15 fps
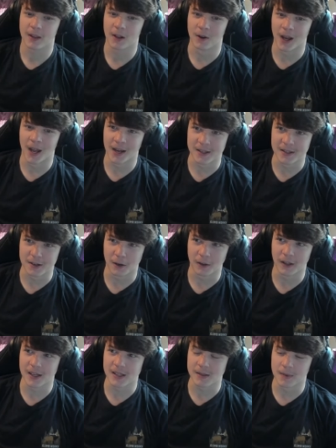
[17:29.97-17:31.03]
You're at his
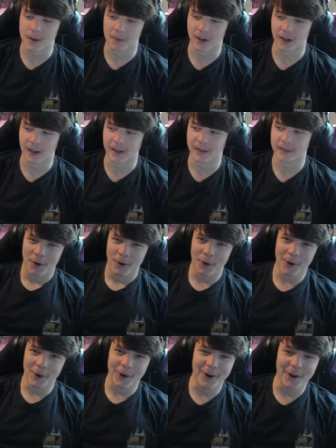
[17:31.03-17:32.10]
earliest memory.
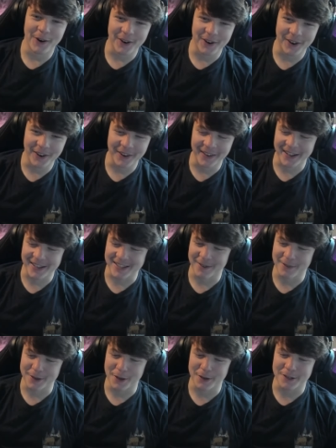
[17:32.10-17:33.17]
Ooh, next
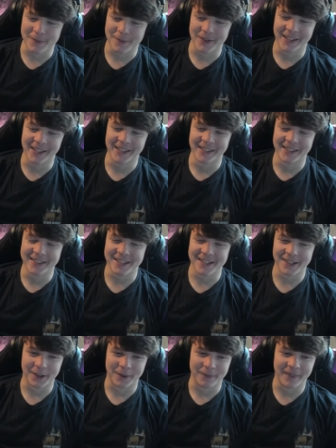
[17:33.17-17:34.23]
episode should be good
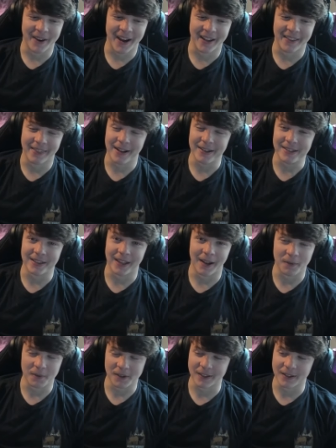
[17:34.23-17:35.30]
too. Man, they did
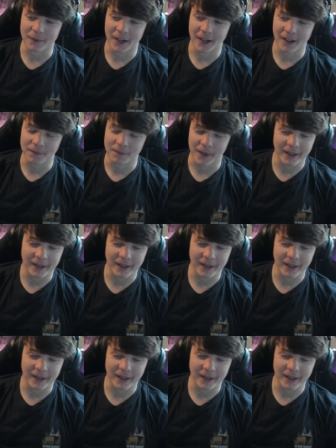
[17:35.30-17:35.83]
that really well.